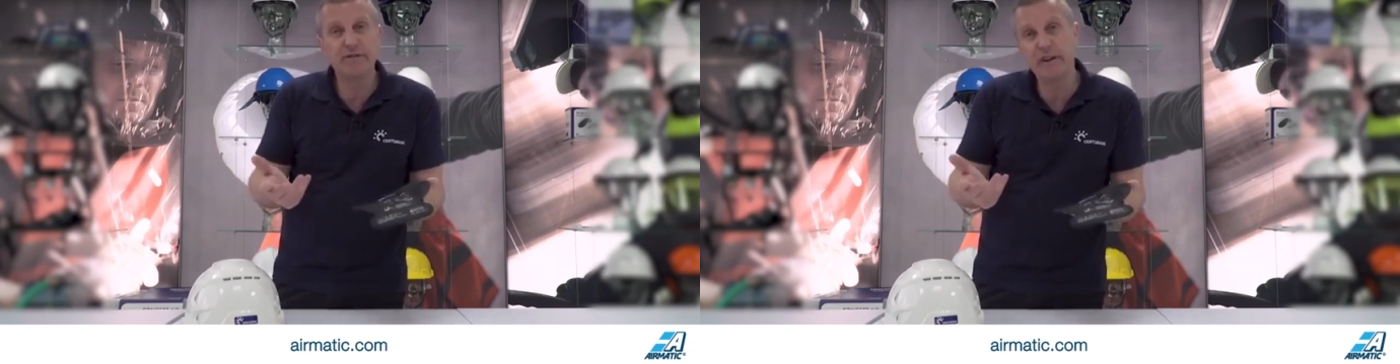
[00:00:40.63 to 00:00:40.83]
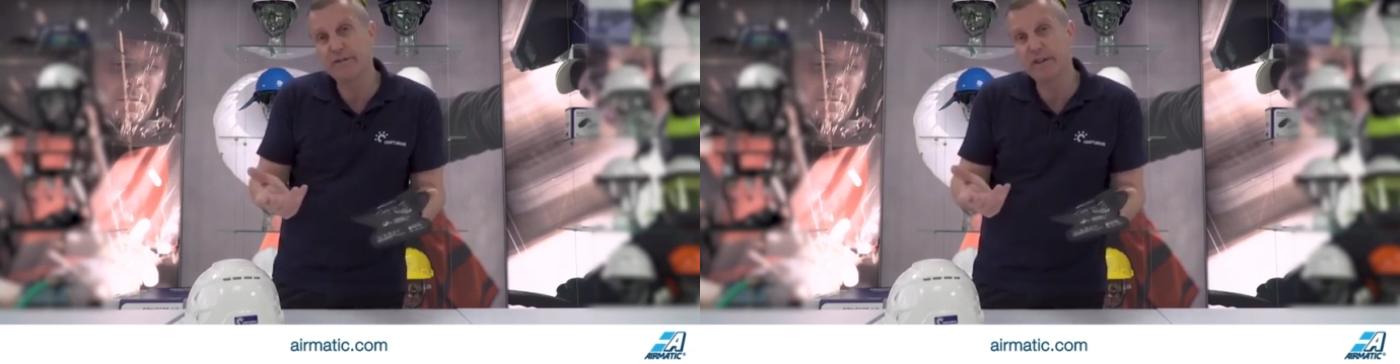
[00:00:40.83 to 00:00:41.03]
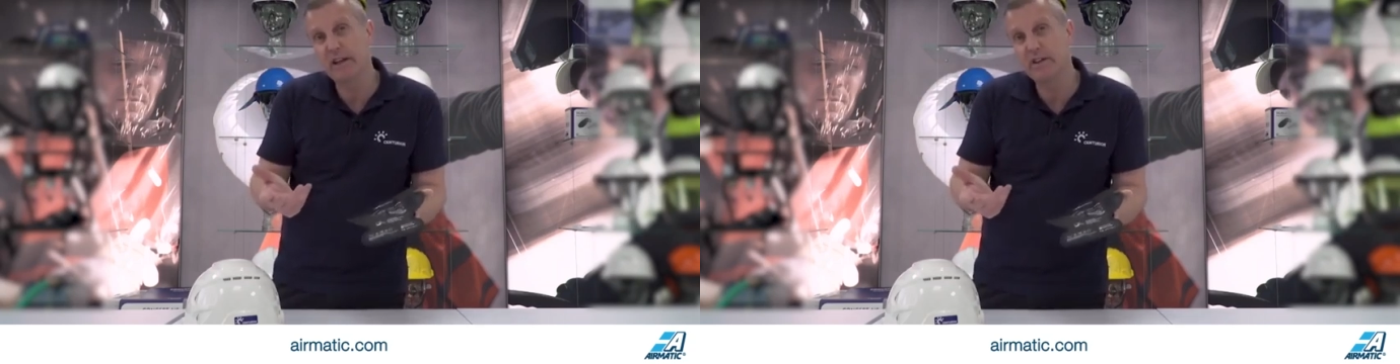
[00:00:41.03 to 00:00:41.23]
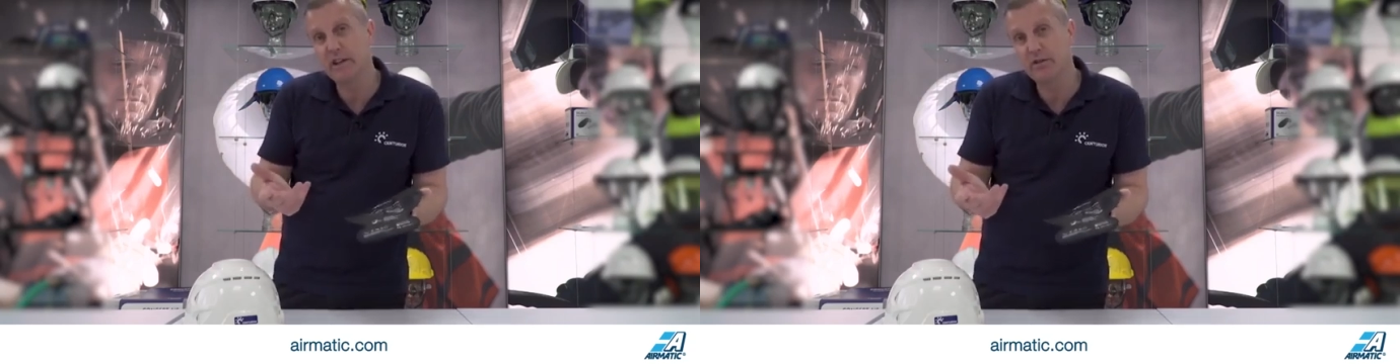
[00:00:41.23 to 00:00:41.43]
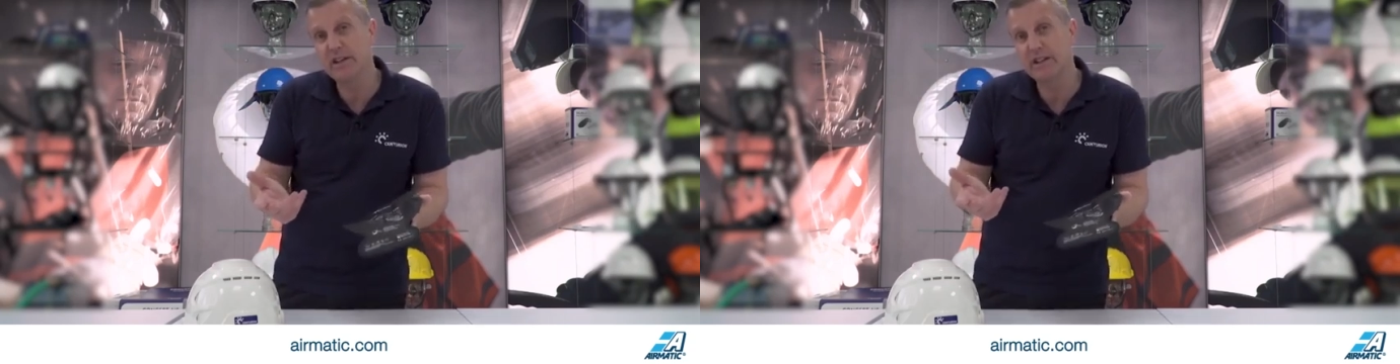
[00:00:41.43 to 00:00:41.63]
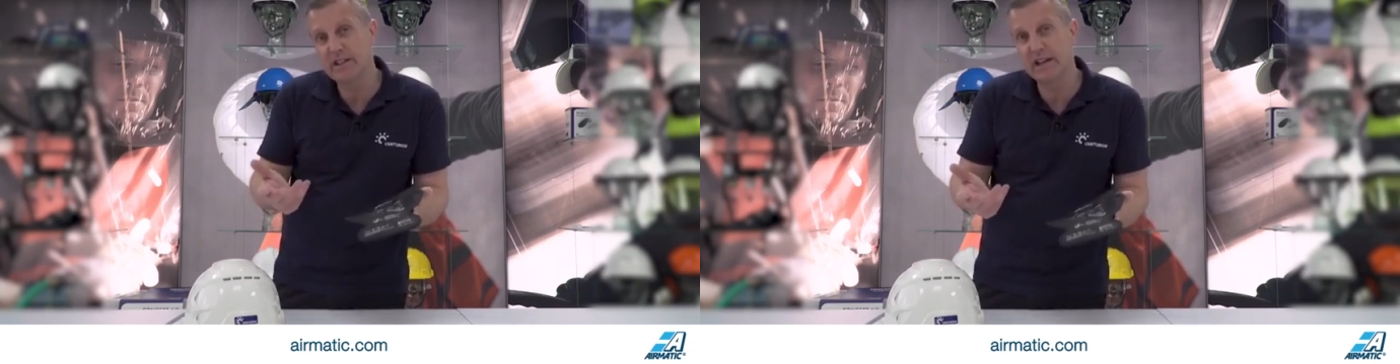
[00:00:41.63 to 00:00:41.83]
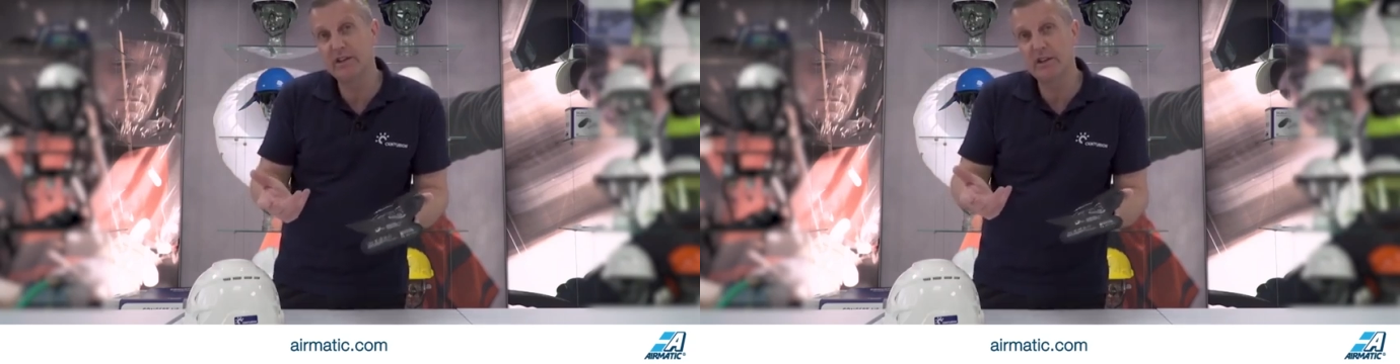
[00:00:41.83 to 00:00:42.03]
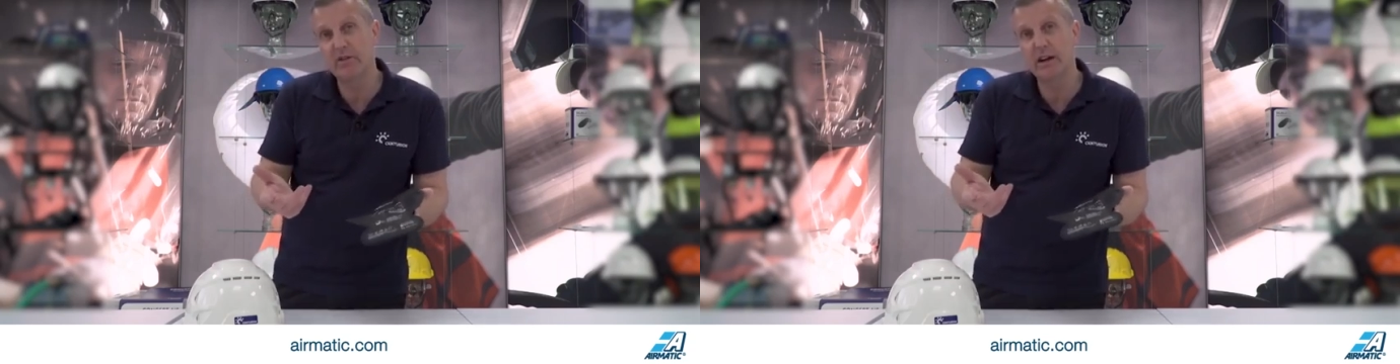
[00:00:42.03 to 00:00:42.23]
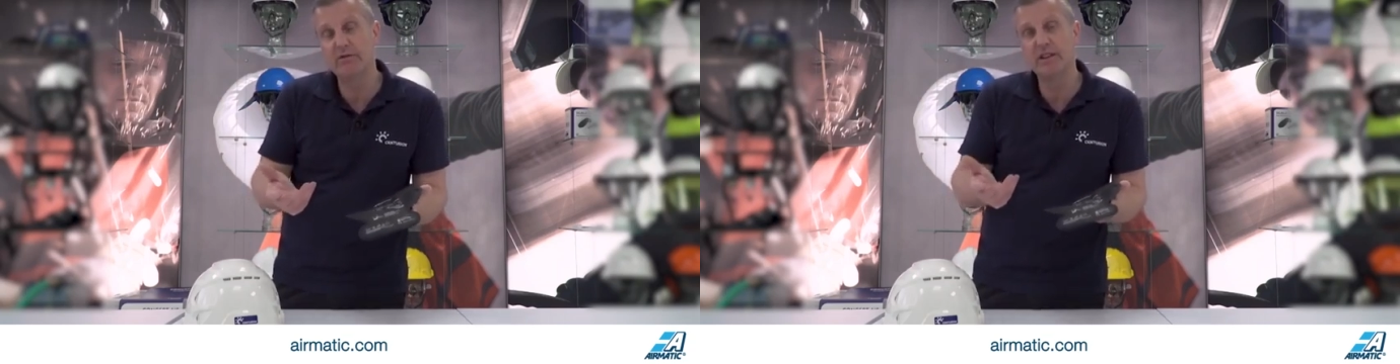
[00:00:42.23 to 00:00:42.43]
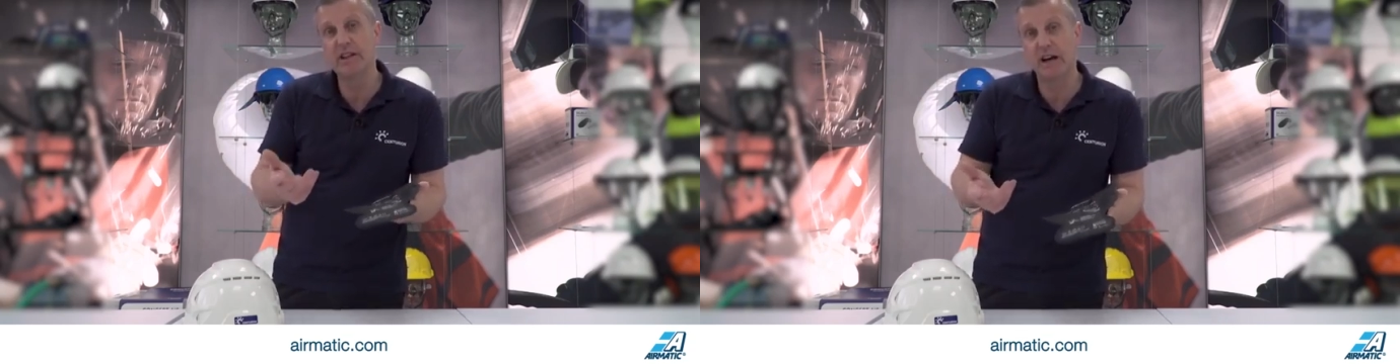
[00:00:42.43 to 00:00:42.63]
15 degrees centigrade
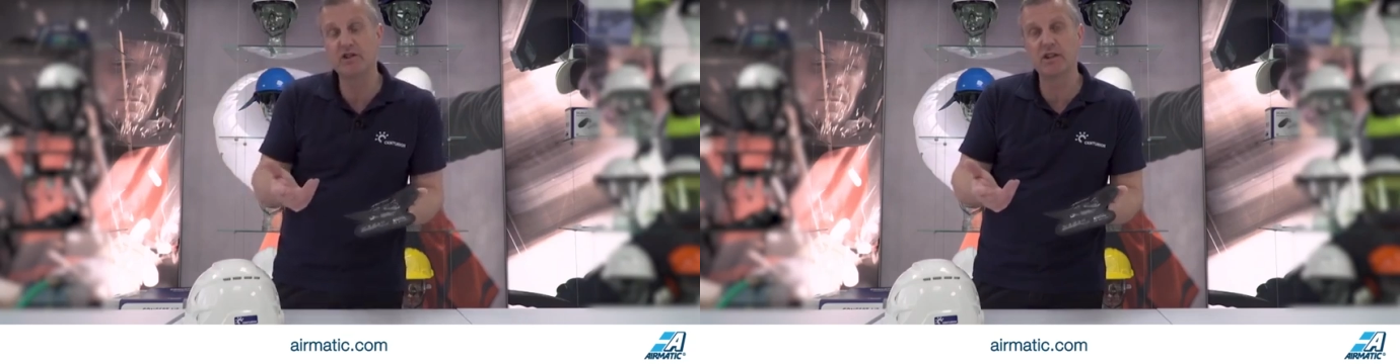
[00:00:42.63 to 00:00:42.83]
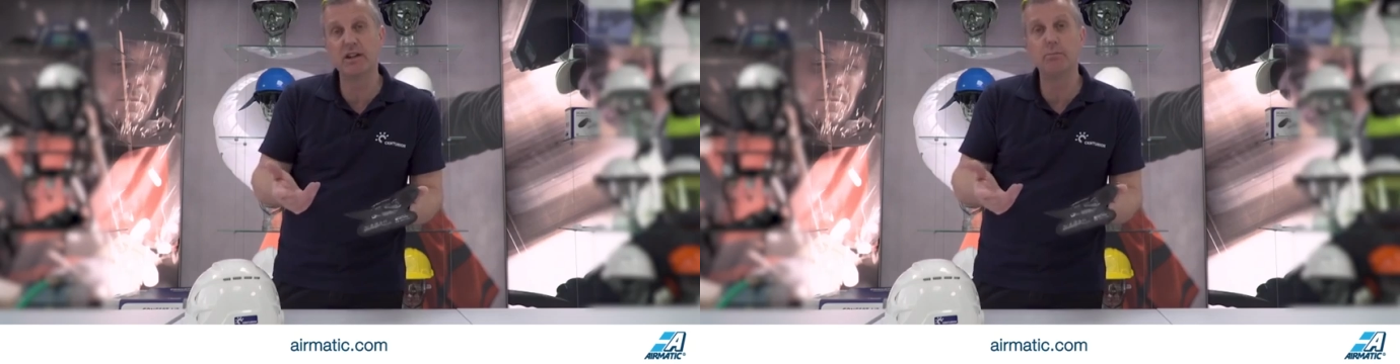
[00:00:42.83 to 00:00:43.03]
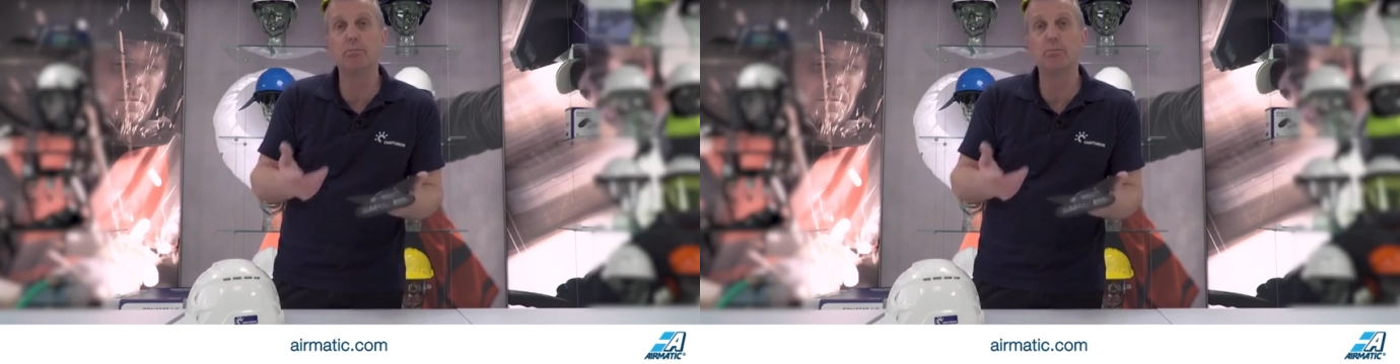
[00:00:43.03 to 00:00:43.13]
reduction in